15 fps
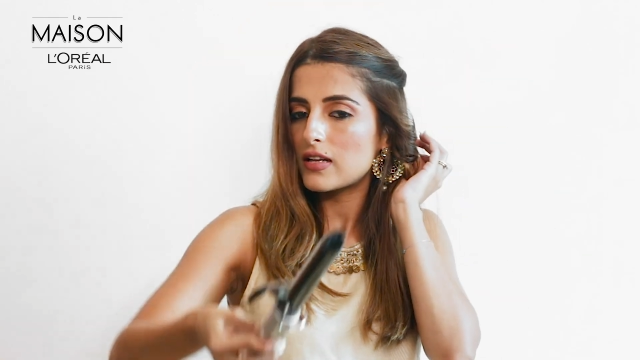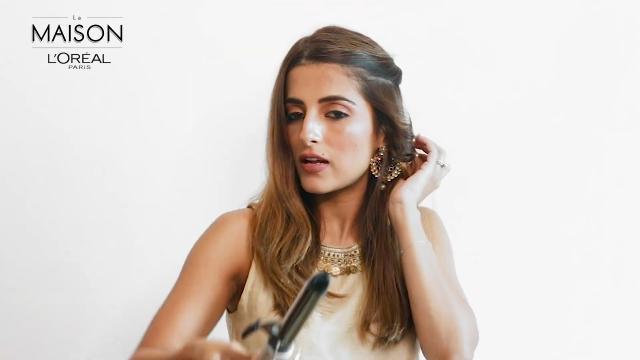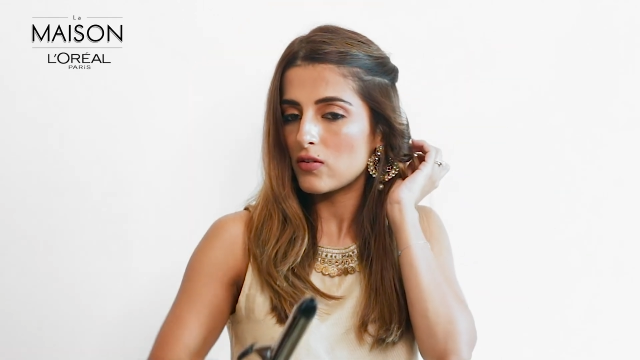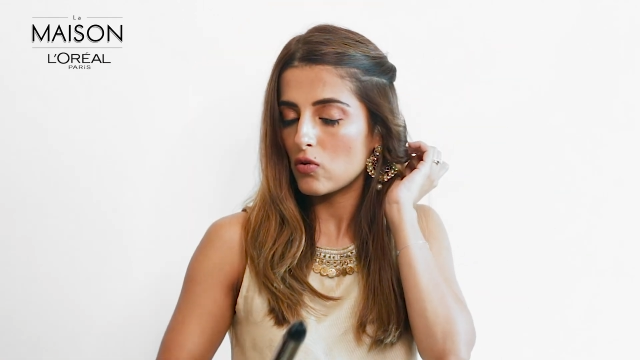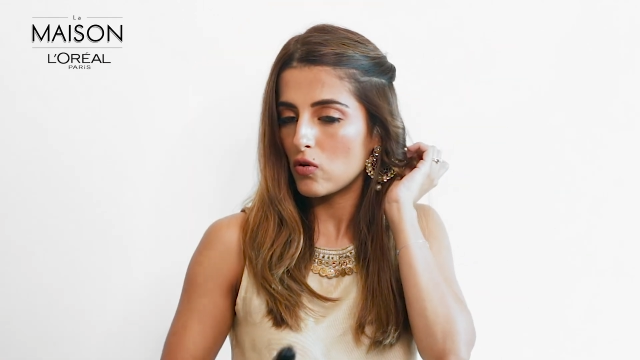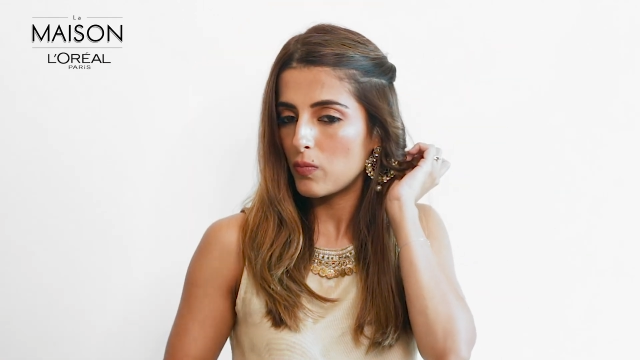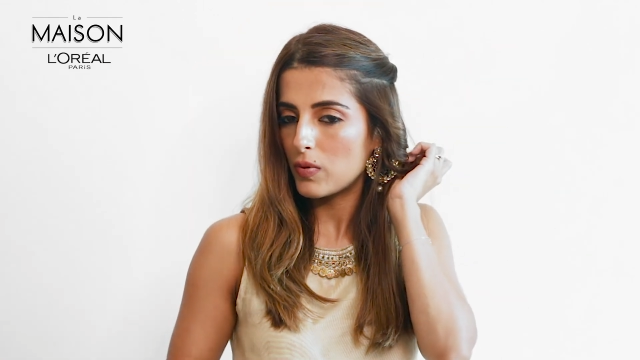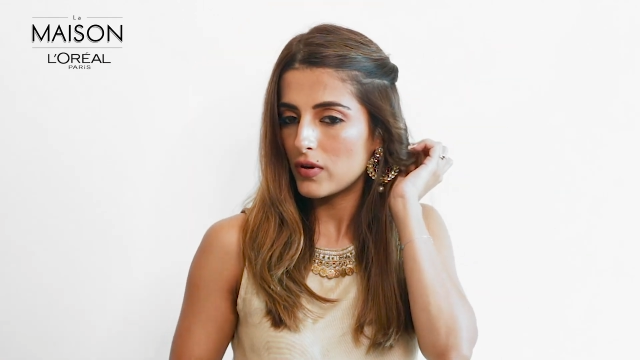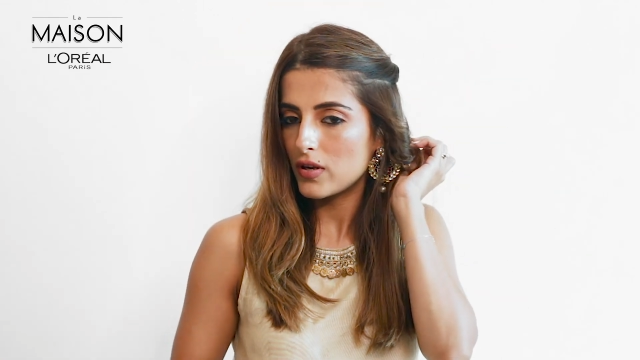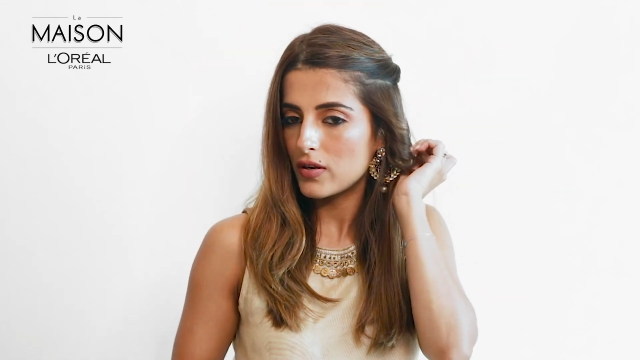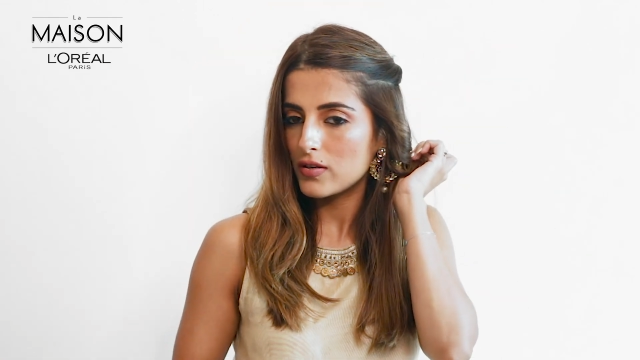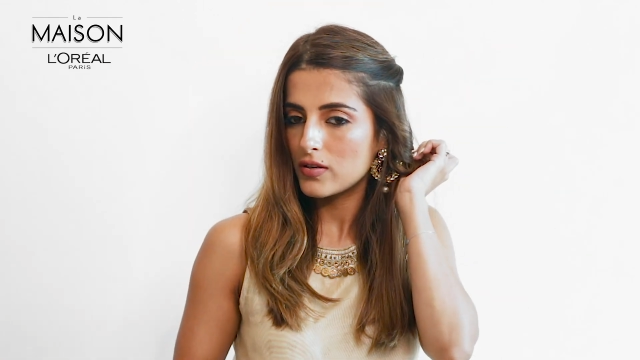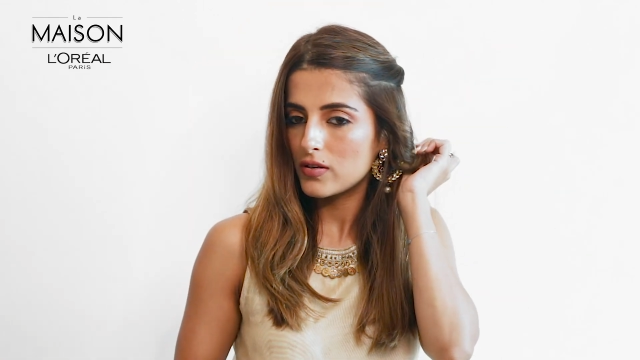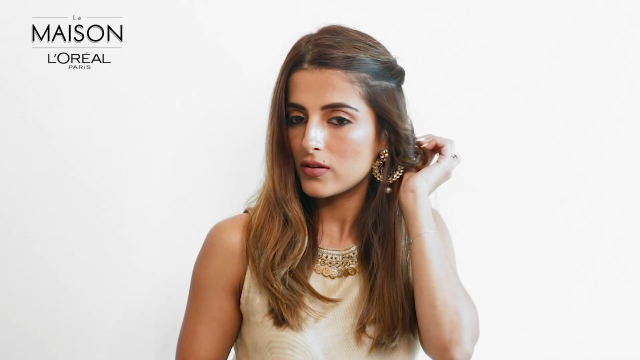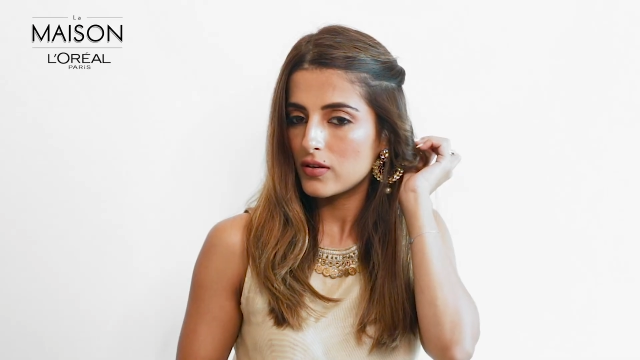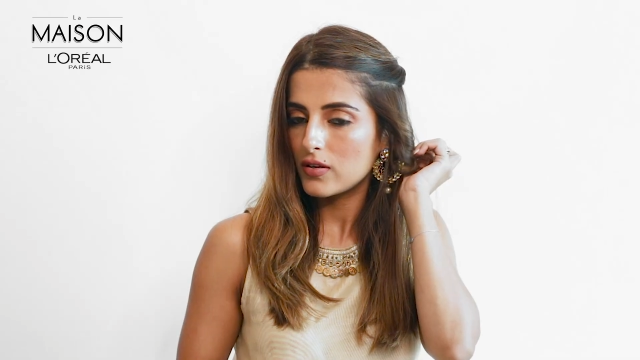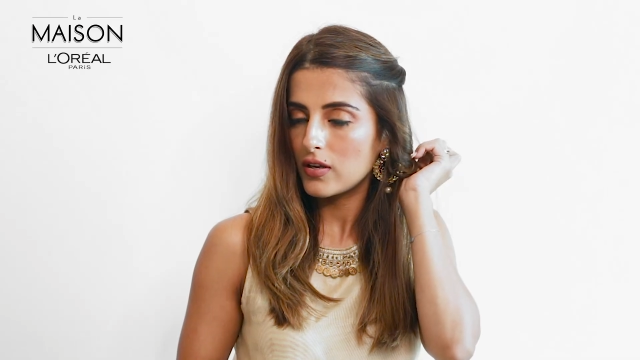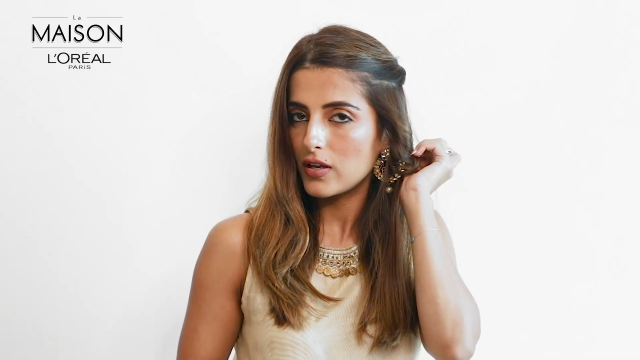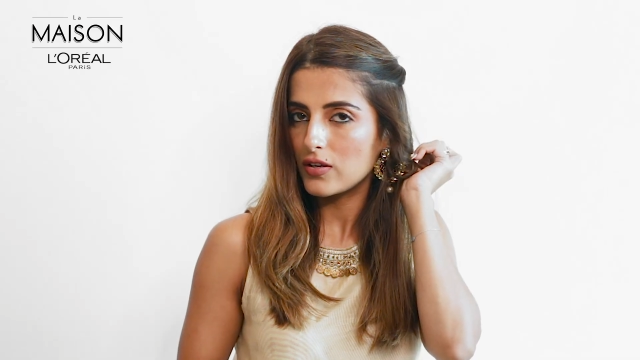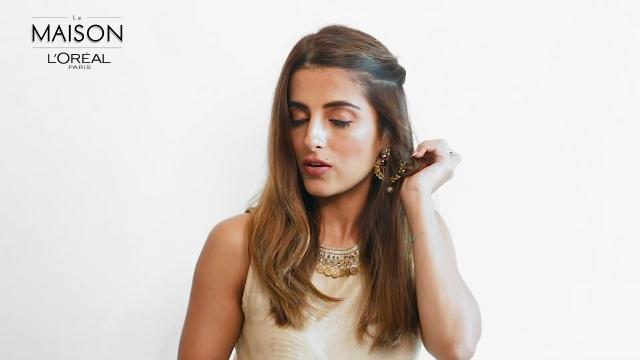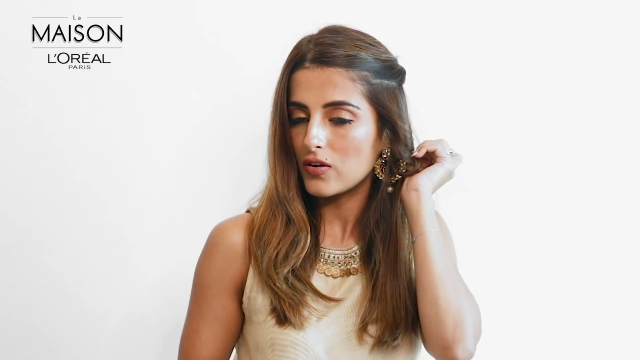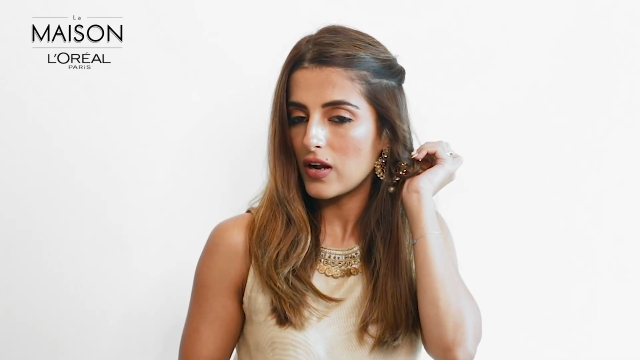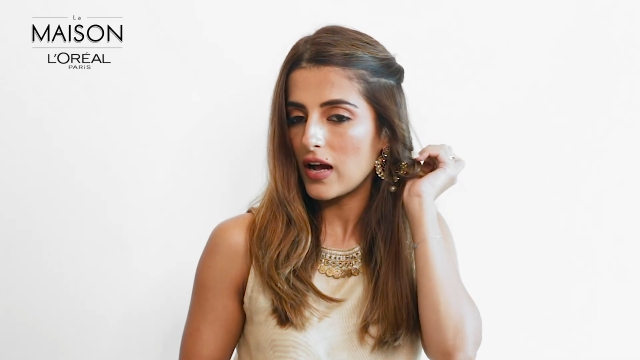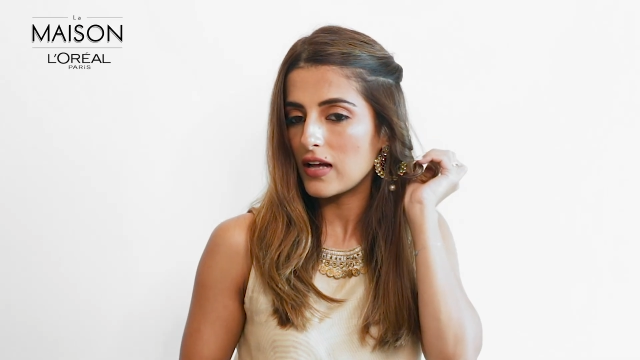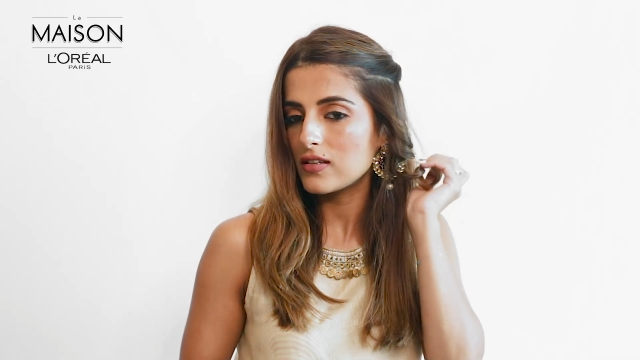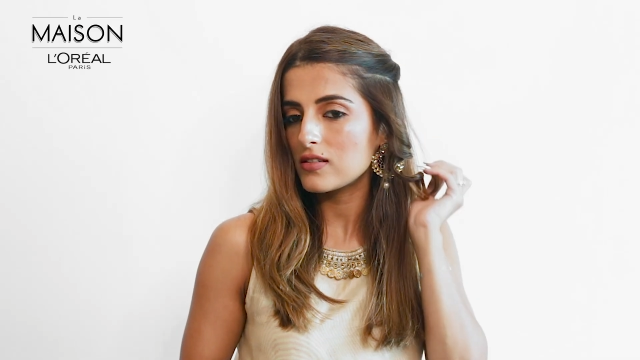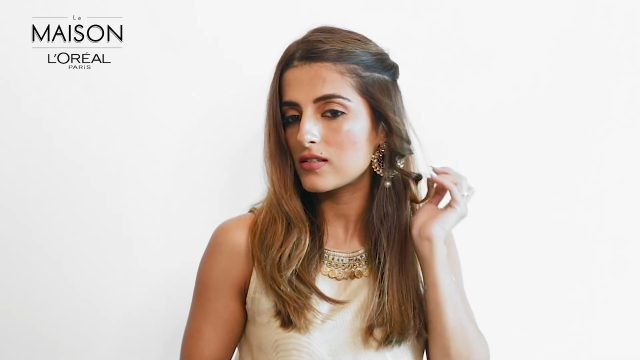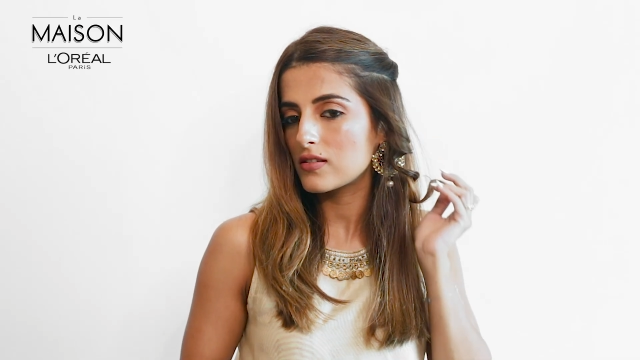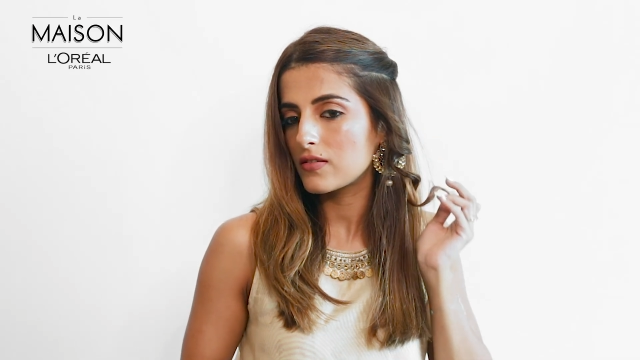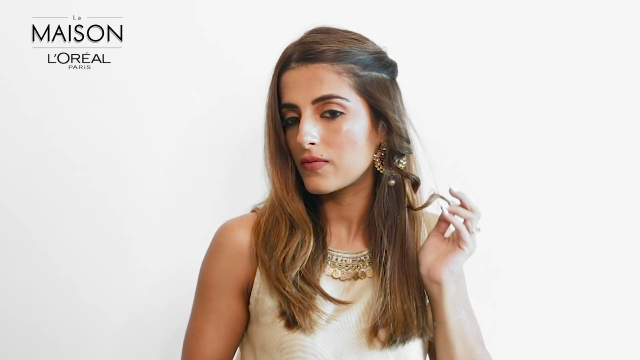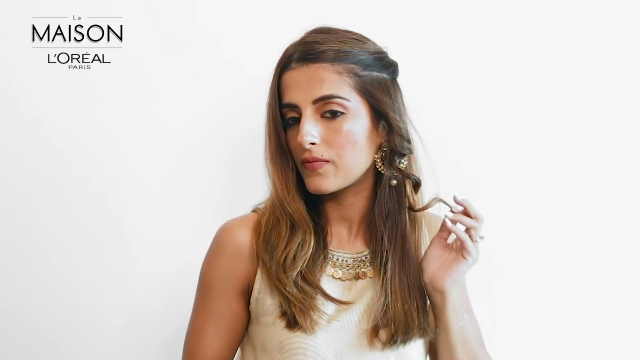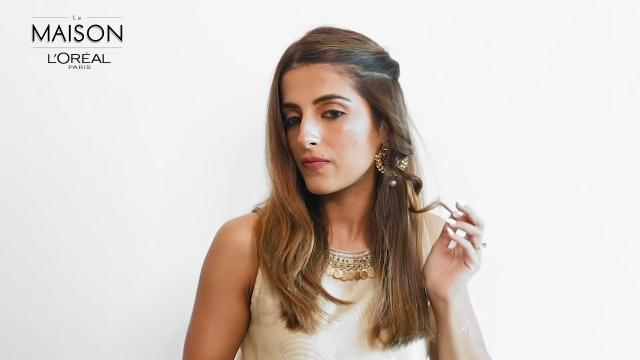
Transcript: and open it in your hands.